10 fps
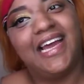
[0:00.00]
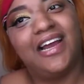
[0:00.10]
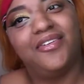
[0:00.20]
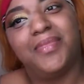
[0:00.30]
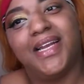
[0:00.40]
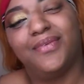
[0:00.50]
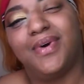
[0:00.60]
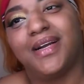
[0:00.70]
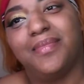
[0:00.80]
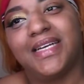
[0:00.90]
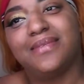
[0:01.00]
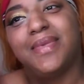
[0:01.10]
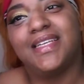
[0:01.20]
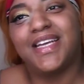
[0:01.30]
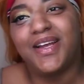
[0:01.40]
Hey everybody, welcome back to
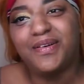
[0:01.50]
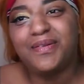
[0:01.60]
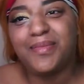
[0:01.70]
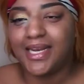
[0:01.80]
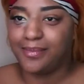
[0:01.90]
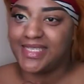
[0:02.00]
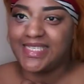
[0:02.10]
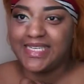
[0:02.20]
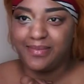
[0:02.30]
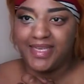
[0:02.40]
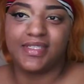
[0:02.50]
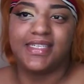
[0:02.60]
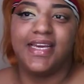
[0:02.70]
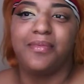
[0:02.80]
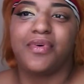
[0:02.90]
my channel. My name is Demi.
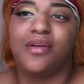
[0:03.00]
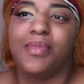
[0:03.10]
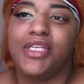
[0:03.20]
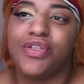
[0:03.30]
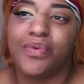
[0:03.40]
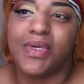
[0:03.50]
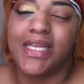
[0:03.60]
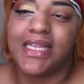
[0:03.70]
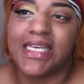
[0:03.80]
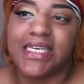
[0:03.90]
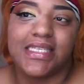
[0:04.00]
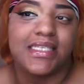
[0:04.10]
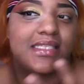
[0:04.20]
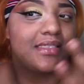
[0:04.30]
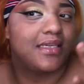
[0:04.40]
Today I'm going to be doing
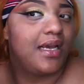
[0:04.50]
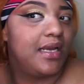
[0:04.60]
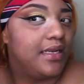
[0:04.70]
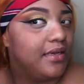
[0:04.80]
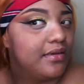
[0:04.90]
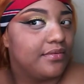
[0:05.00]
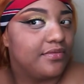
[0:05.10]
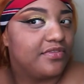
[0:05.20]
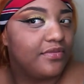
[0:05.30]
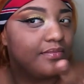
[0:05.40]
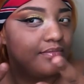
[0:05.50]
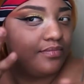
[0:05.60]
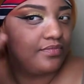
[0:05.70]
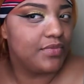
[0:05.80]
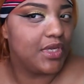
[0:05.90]
this kind of
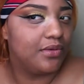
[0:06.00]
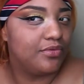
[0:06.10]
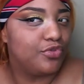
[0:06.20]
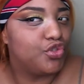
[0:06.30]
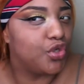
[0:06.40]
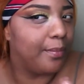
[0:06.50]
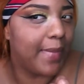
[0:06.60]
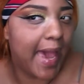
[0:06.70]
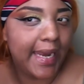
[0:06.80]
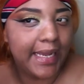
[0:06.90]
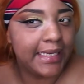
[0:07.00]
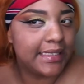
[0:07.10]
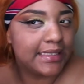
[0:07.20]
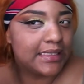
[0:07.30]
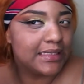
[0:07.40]
dramatic,
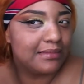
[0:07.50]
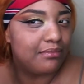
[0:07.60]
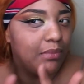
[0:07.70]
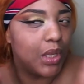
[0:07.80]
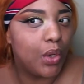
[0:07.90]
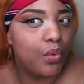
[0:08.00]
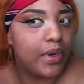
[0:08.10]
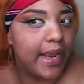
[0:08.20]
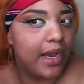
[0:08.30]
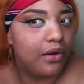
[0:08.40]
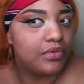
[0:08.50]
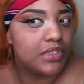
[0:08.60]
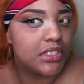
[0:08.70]
blown out,